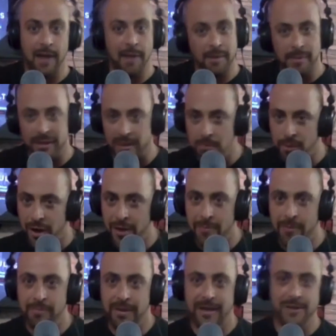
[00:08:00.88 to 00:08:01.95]
I might be at
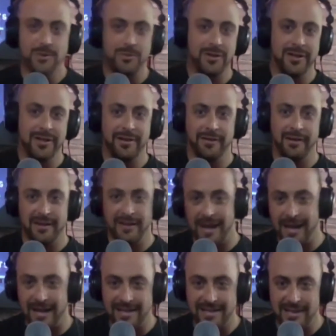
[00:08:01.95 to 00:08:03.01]
the bottom of page
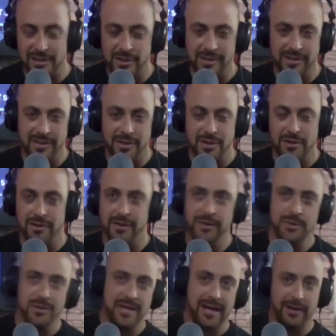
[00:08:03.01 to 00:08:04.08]
1 in the ad section that they're
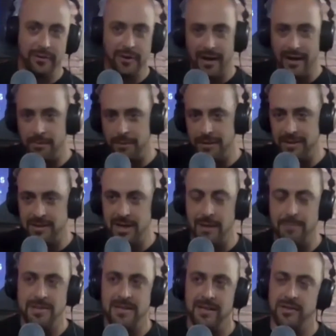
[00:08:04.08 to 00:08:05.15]
starting to use now, not up
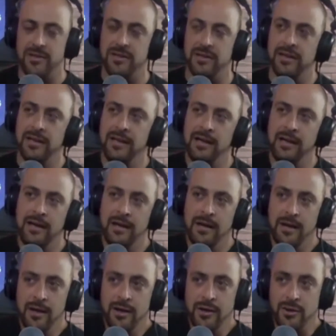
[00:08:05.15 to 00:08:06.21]
at the top section.
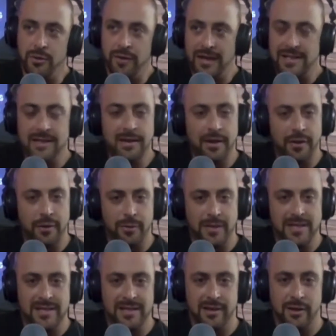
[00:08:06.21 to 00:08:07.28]
So that's
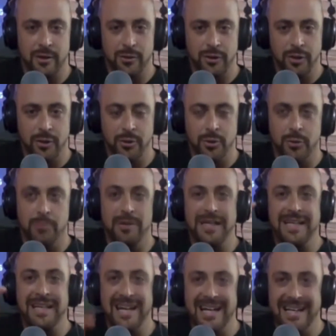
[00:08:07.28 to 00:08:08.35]
another reason to go
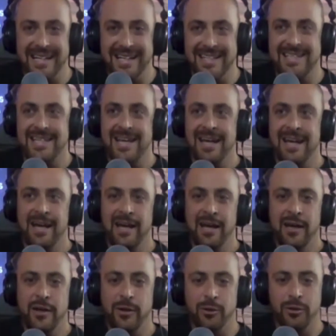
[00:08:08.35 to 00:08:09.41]
local, because
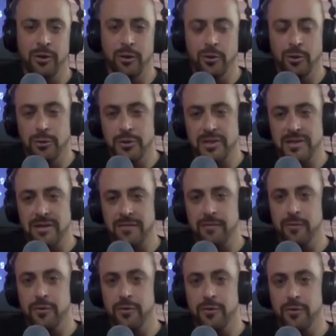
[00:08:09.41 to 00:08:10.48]
your local
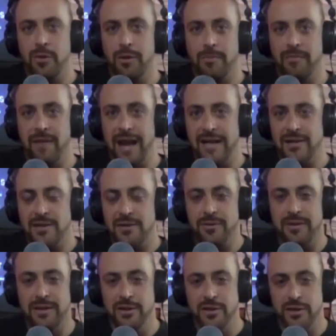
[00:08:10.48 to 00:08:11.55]
stuff will show up
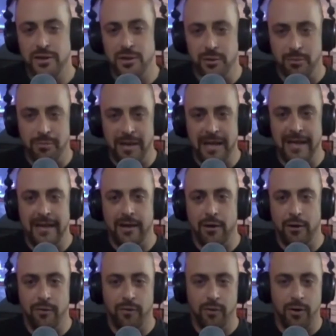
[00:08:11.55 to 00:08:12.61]
faster than just your
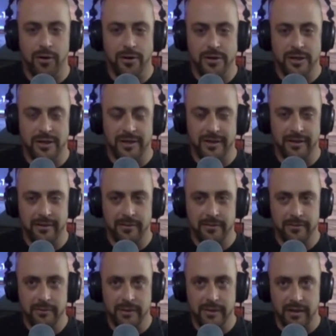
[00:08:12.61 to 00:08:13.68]
main
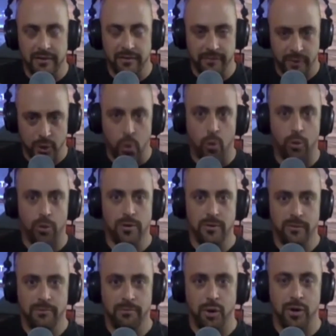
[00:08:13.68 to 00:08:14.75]
overarching kind of
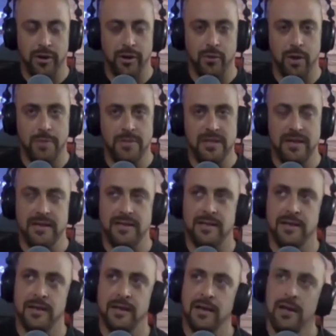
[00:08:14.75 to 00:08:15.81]
core part of your
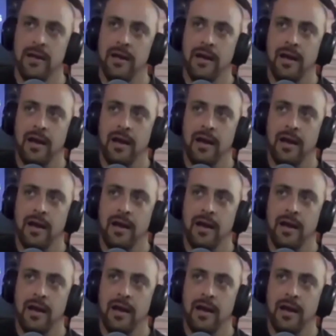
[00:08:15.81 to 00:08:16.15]
website. Yeah.